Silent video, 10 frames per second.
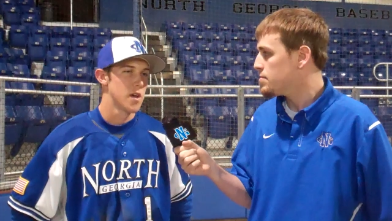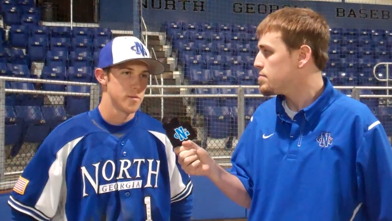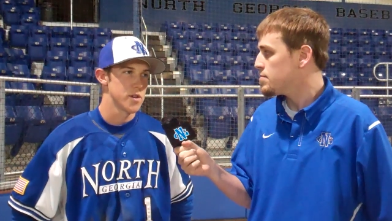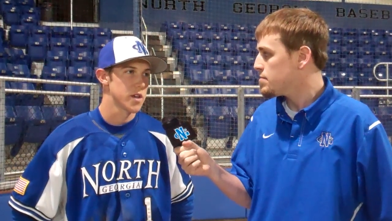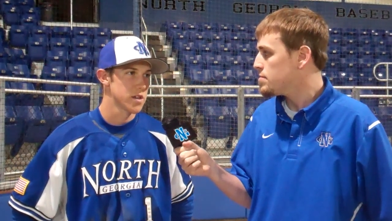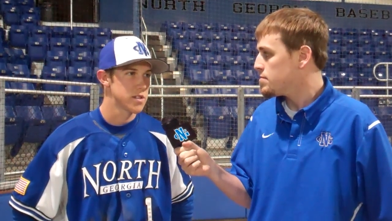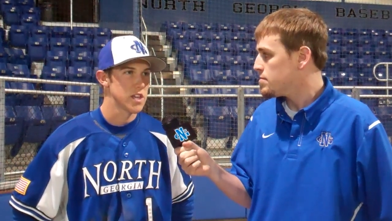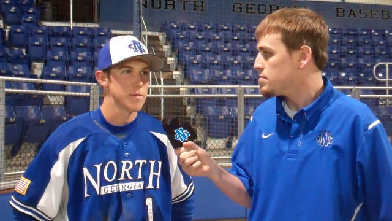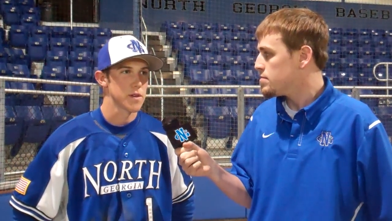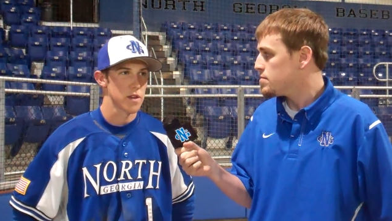Speaker 1: play a good
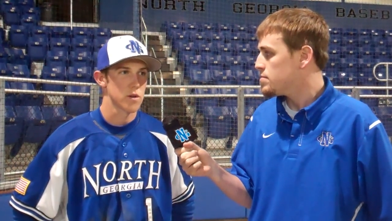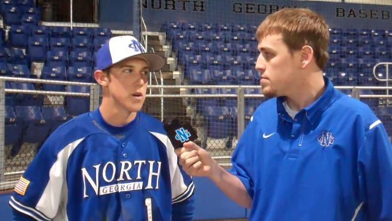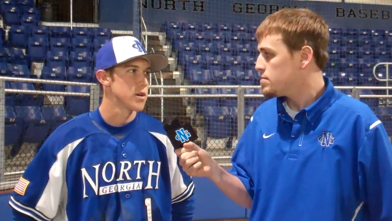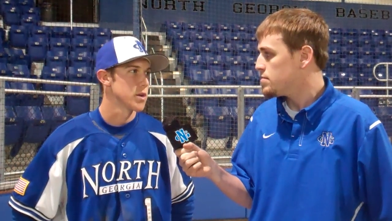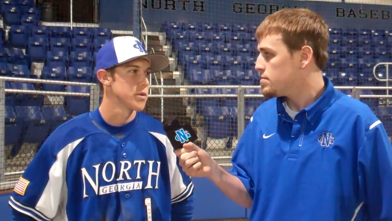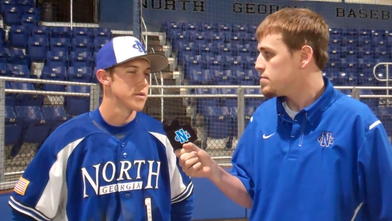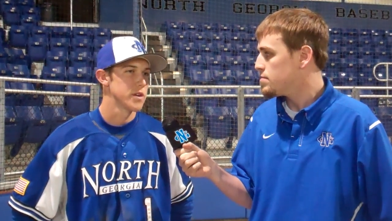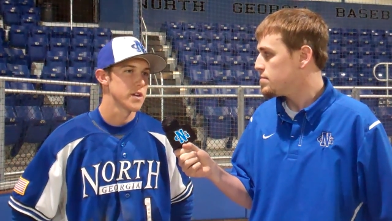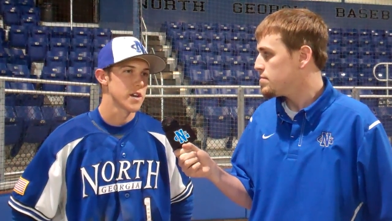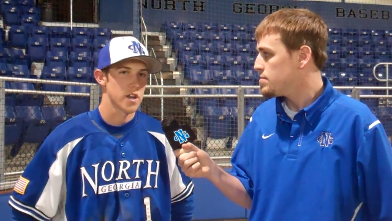team and get a quality win
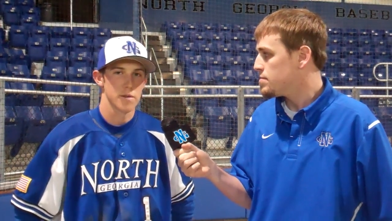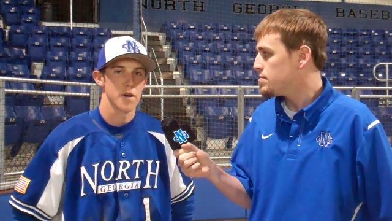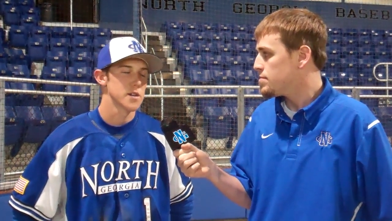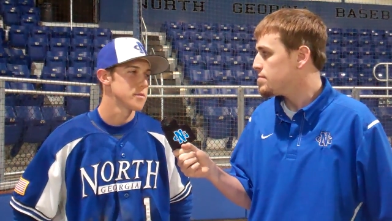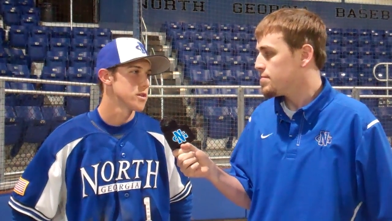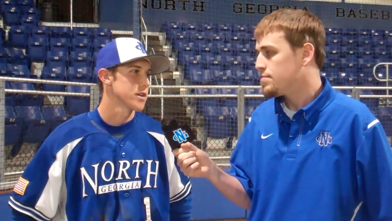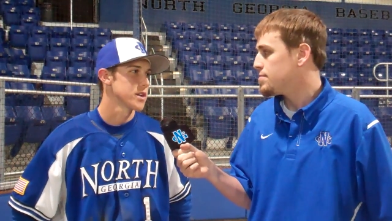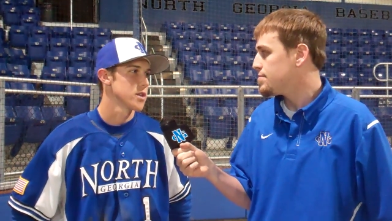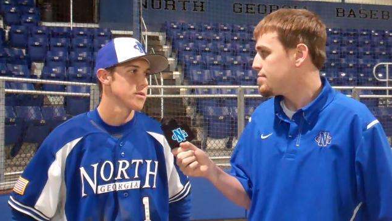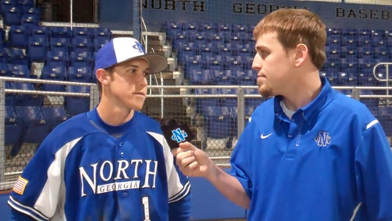right here. Got to come back tomorrow
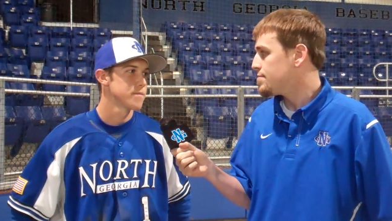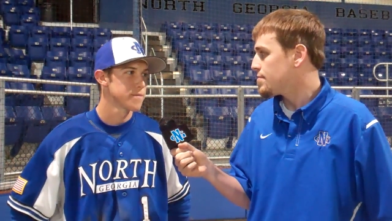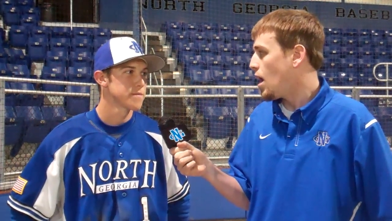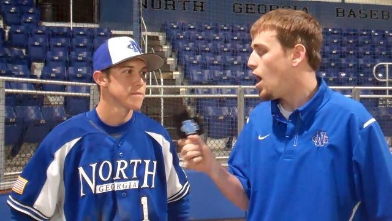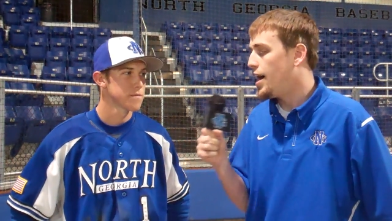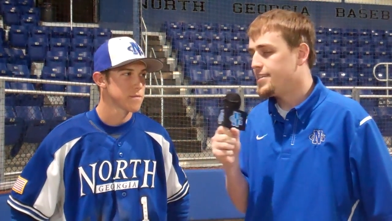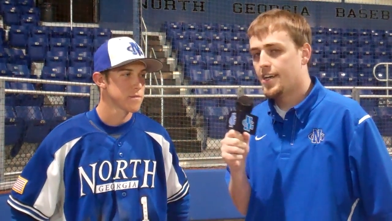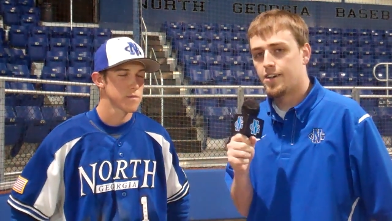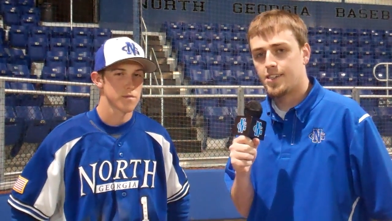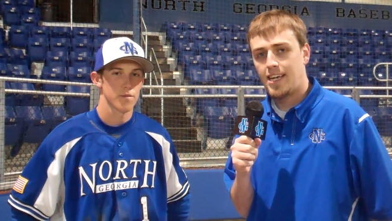and get another
Speaker 2: All
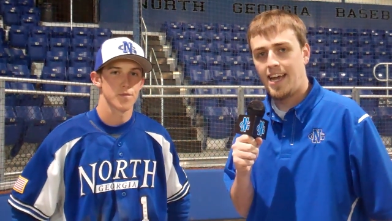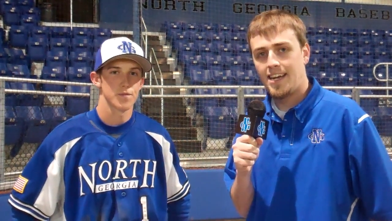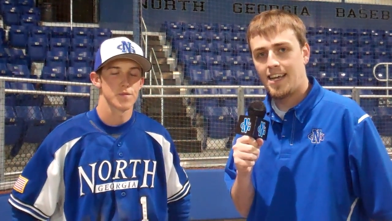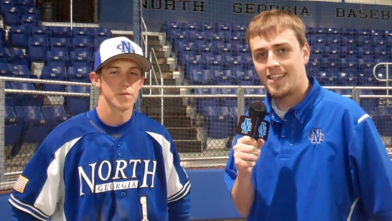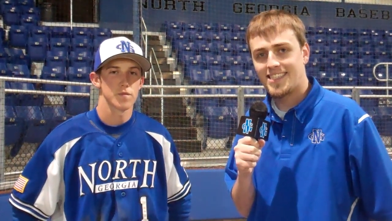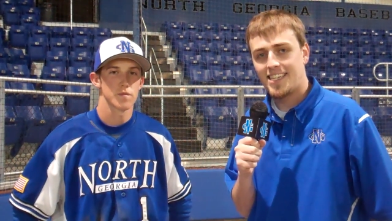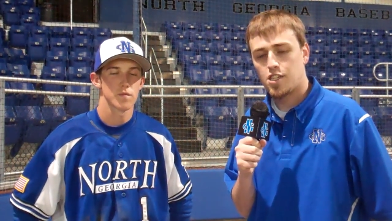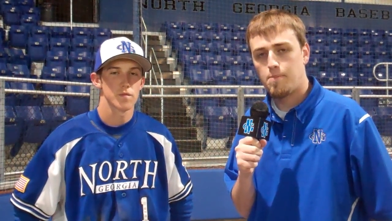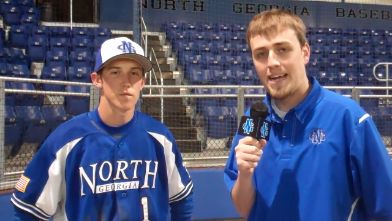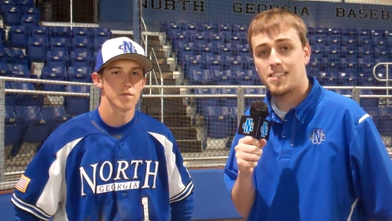right, Derek, and uh, the
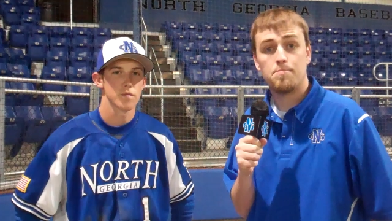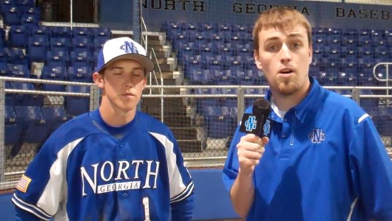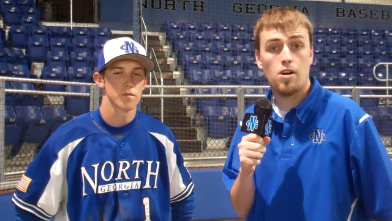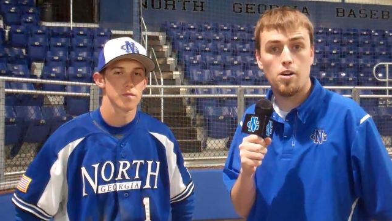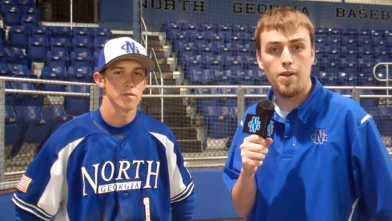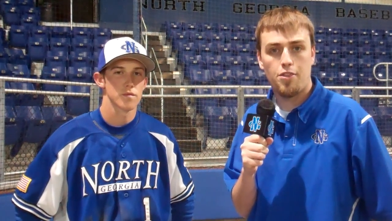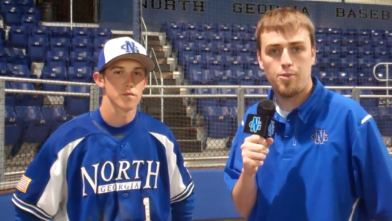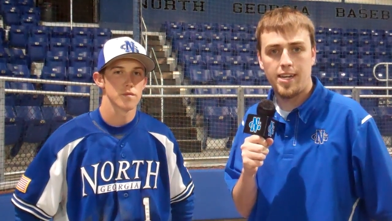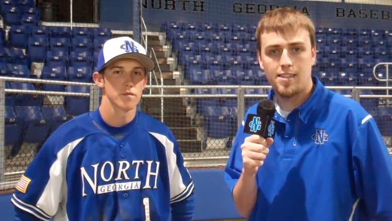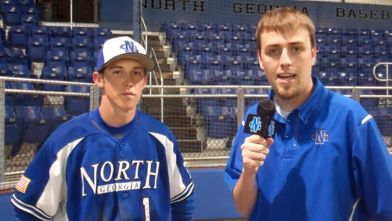Saints go back tomorrow at
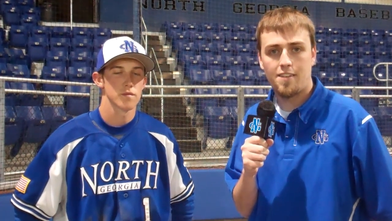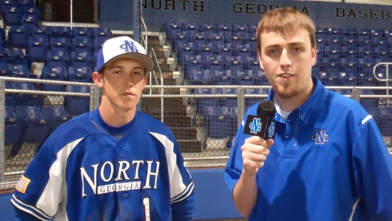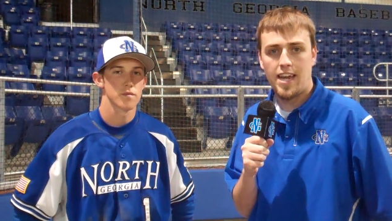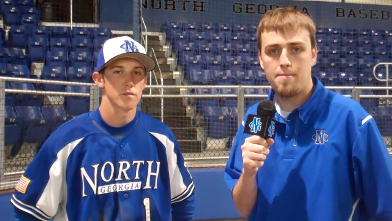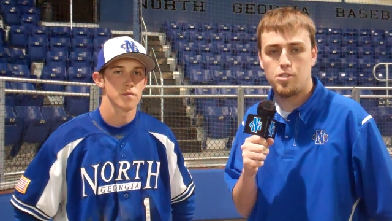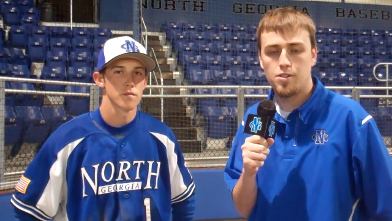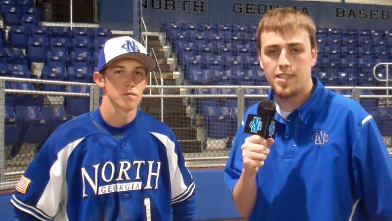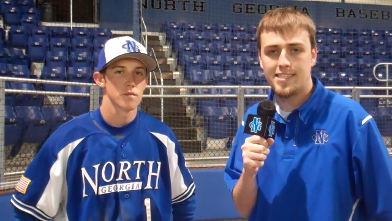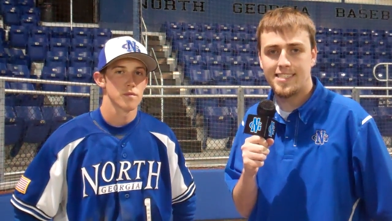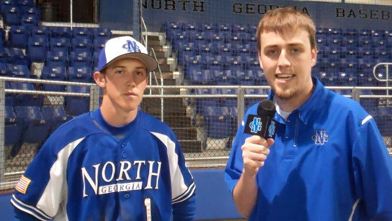3 o'clock for game two
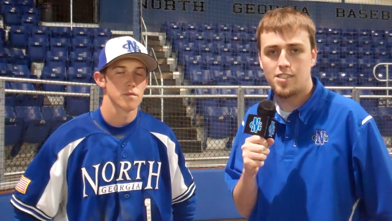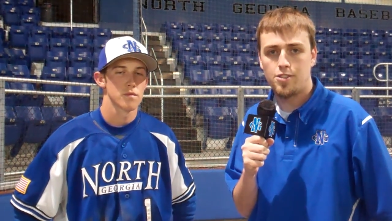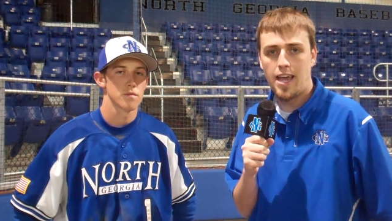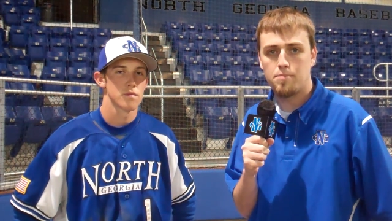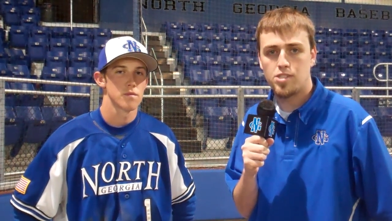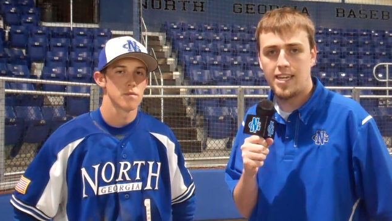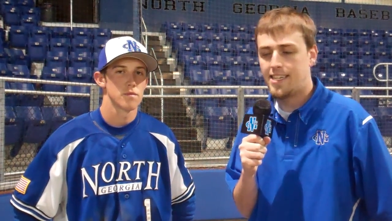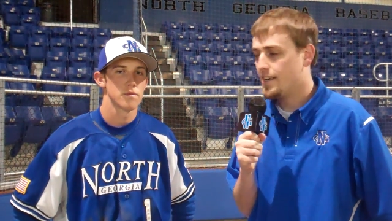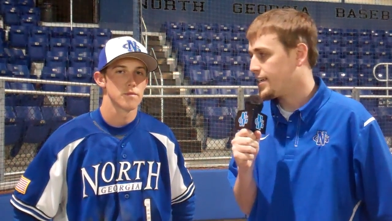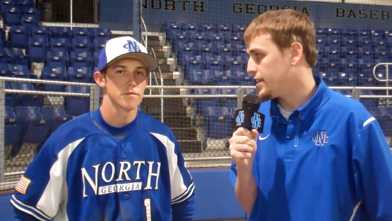of this uh, two game
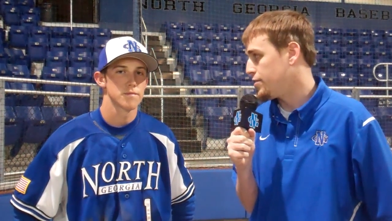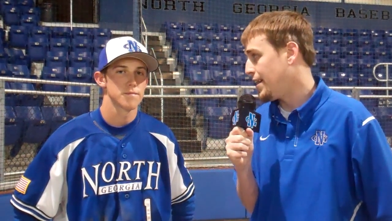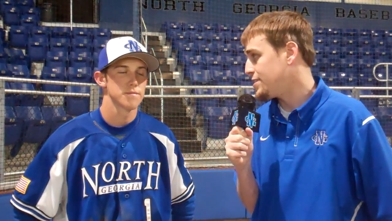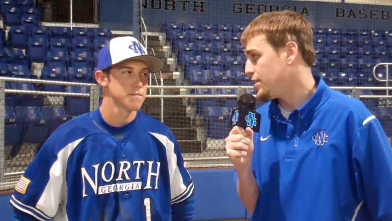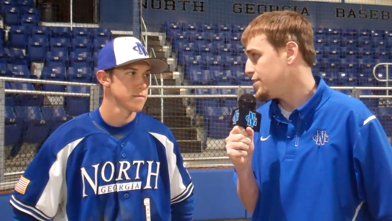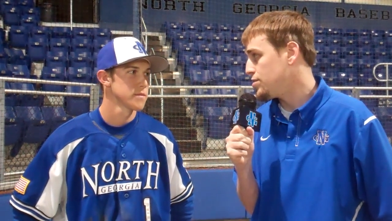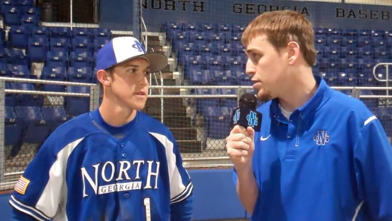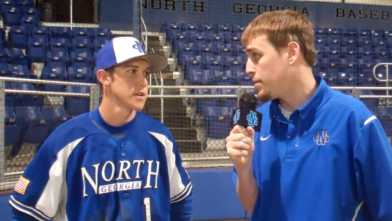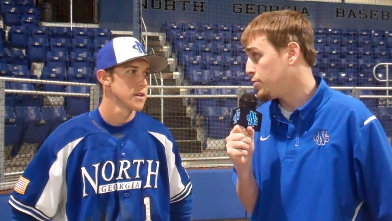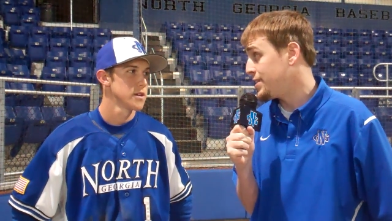set. Derek, uh,
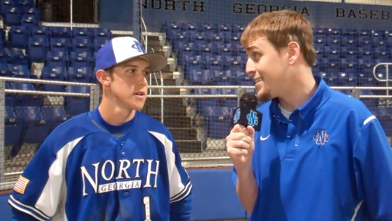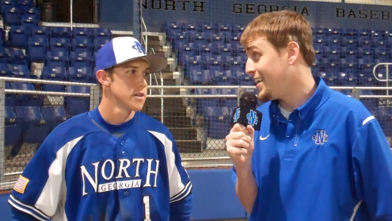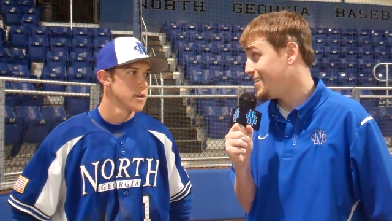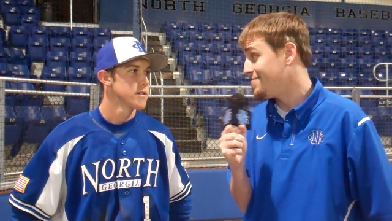congratulations on a big win tonight.